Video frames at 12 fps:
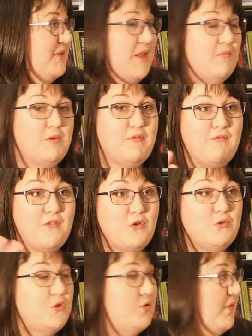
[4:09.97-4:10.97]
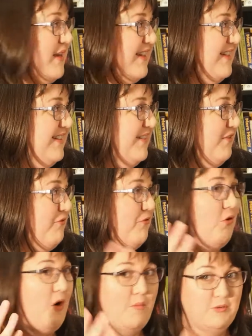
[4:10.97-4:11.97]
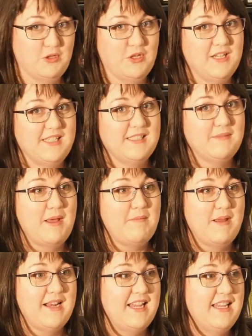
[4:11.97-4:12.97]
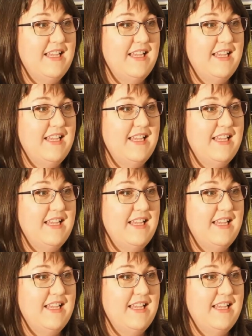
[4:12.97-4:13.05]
So they'll be filtering for opportunities to make money.